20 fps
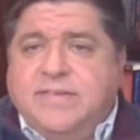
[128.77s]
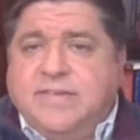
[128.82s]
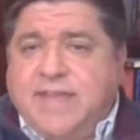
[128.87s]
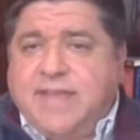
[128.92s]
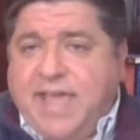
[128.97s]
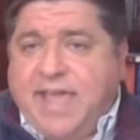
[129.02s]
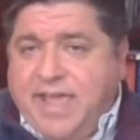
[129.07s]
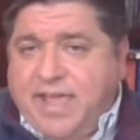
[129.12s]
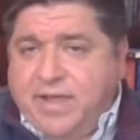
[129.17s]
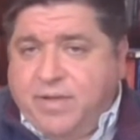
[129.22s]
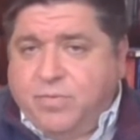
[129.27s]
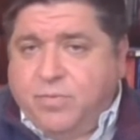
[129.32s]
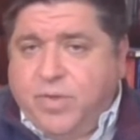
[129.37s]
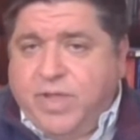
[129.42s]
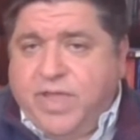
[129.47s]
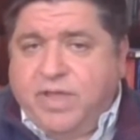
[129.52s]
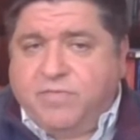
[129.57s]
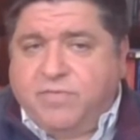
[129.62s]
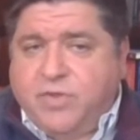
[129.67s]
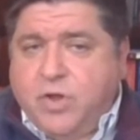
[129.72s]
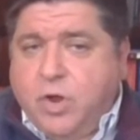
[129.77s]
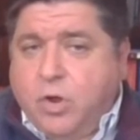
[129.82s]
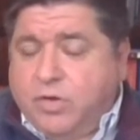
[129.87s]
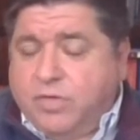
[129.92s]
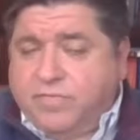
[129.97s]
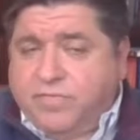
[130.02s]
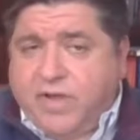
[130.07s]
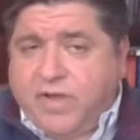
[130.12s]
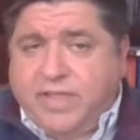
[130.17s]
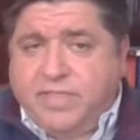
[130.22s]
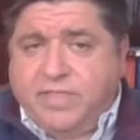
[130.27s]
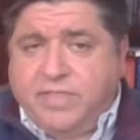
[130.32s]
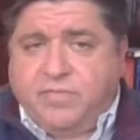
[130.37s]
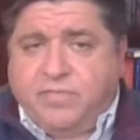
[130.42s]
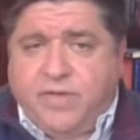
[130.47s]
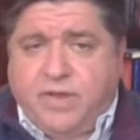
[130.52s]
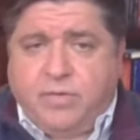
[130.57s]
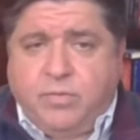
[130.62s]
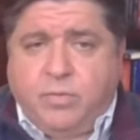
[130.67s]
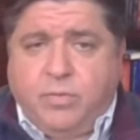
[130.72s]
today we have notified
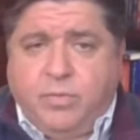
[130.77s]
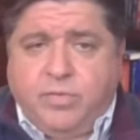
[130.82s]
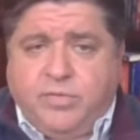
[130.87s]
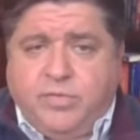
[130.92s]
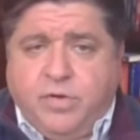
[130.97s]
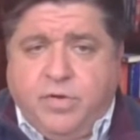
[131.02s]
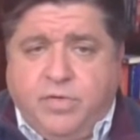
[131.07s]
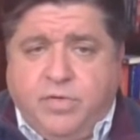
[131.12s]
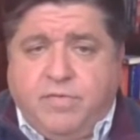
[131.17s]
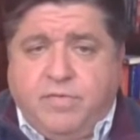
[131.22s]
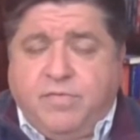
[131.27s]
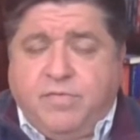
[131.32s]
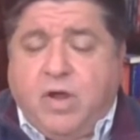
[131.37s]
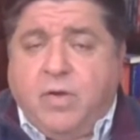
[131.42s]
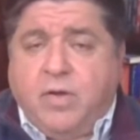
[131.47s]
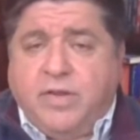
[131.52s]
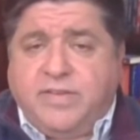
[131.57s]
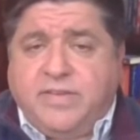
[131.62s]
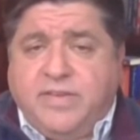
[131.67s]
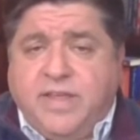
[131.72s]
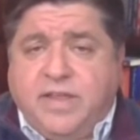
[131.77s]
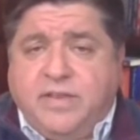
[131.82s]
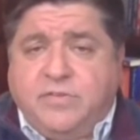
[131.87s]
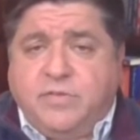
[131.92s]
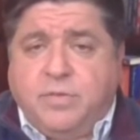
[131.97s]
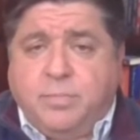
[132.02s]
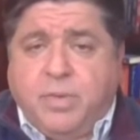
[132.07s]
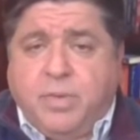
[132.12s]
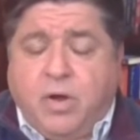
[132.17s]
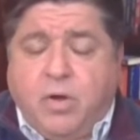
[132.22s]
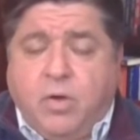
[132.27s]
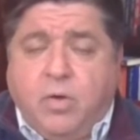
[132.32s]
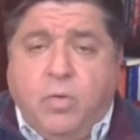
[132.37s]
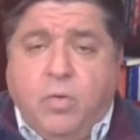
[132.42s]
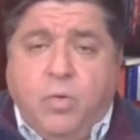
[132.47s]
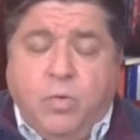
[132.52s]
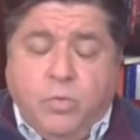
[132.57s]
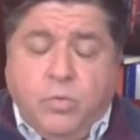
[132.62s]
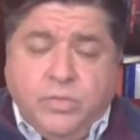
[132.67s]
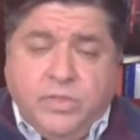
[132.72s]
the Federal Reserve of our intent to
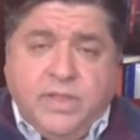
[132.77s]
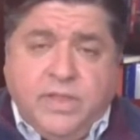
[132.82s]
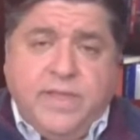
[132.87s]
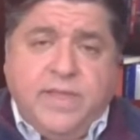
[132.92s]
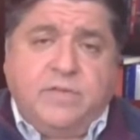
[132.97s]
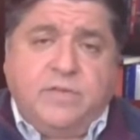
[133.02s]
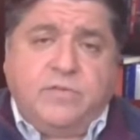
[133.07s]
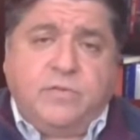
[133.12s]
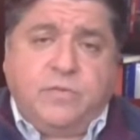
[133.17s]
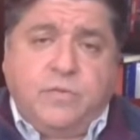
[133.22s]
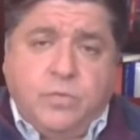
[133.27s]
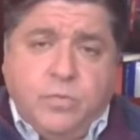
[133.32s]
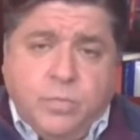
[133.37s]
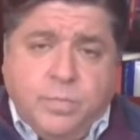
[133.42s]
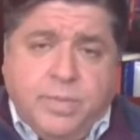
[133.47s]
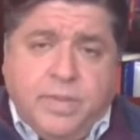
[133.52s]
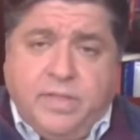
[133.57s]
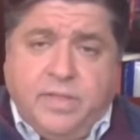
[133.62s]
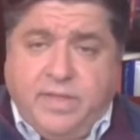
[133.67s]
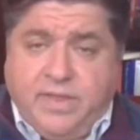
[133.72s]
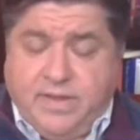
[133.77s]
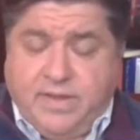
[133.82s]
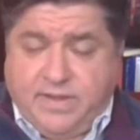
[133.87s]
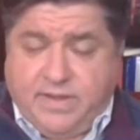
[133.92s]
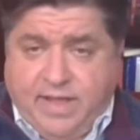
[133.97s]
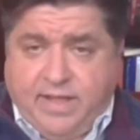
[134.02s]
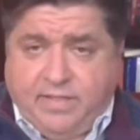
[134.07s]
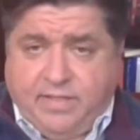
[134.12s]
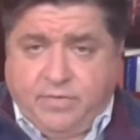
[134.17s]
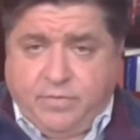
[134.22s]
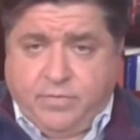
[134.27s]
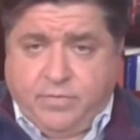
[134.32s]
borrow only $2 billion,